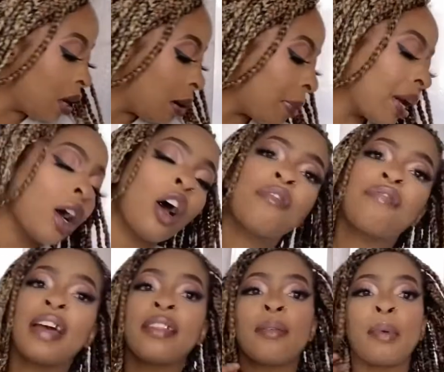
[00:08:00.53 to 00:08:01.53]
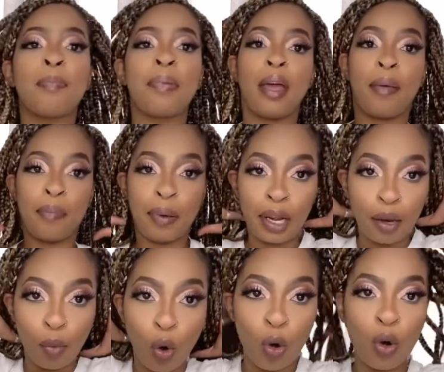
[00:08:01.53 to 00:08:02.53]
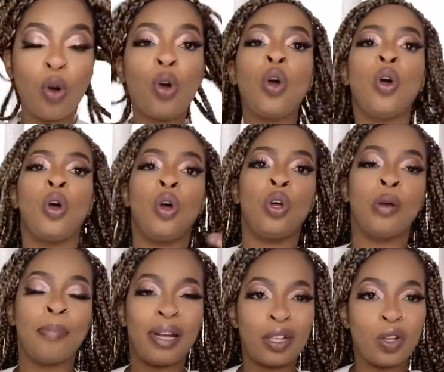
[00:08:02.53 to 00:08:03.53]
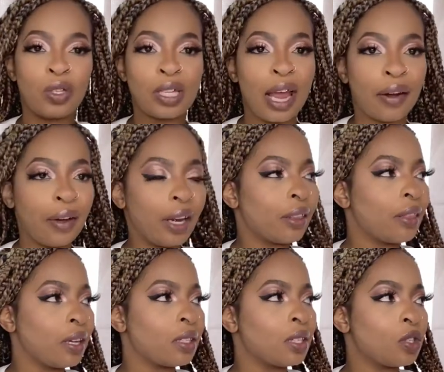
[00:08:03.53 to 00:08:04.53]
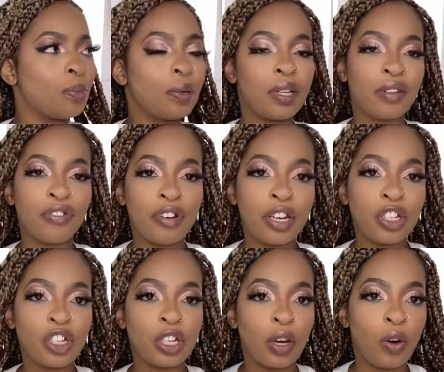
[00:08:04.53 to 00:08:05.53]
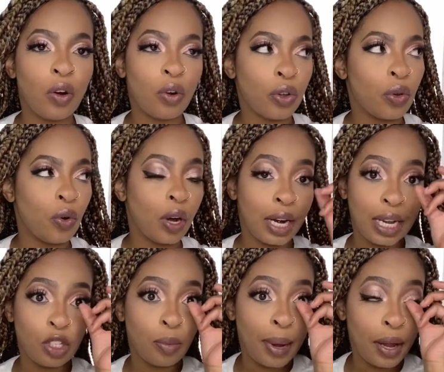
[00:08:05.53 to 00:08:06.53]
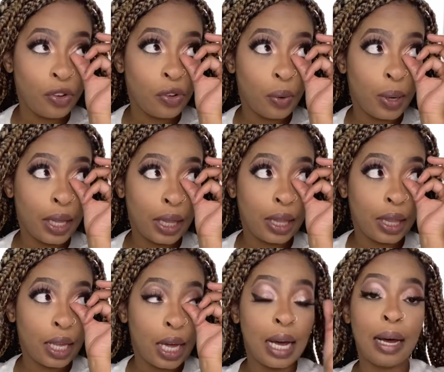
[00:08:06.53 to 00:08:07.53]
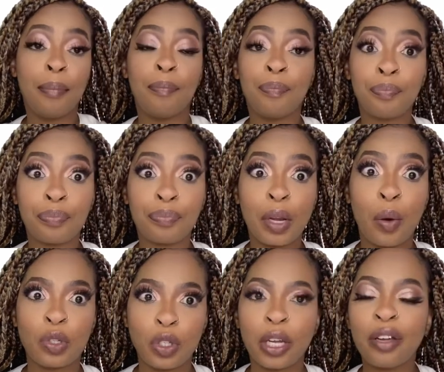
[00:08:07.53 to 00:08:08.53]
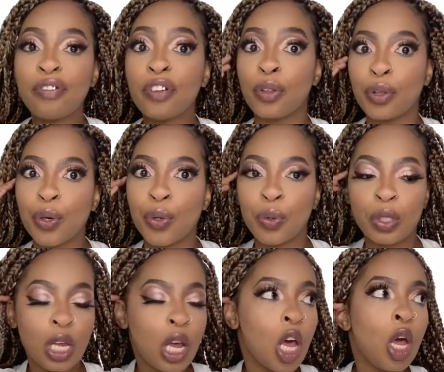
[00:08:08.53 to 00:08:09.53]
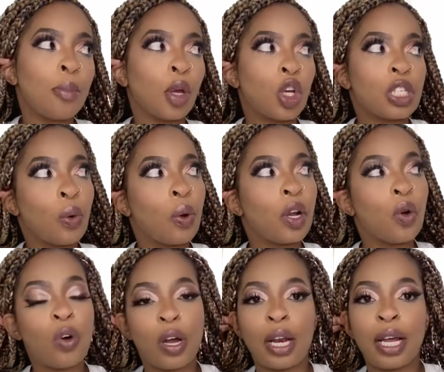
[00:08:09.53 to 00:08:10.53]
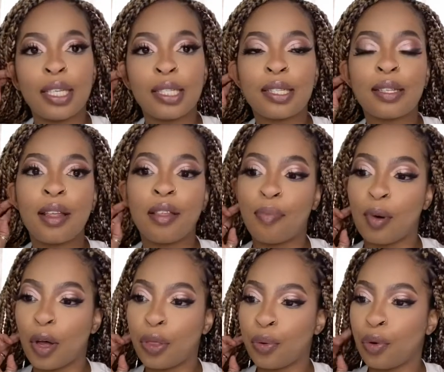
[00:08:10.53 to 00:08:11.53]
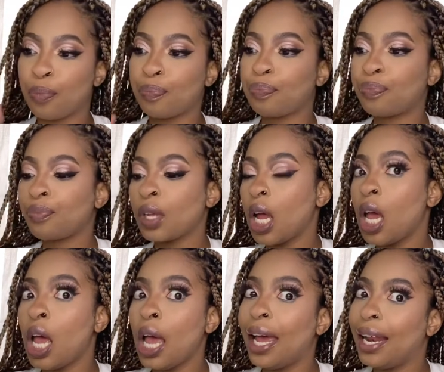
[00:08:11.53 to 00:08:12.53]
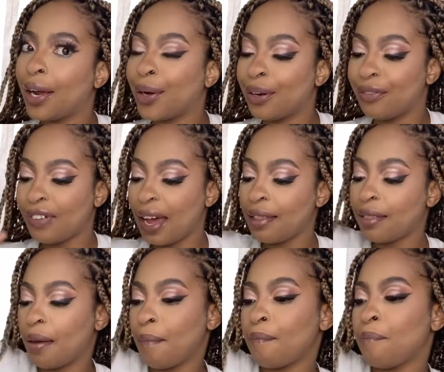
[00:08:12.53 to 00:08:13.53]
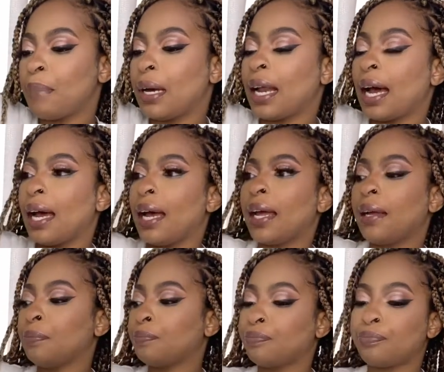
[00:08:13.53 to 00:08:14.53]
but I can't find them at Pep anymore. But those acrylic things that you put in the fridge or you organize your pantry with, I was looking for those because I want to organize the bathroom and I couldn't find them. But I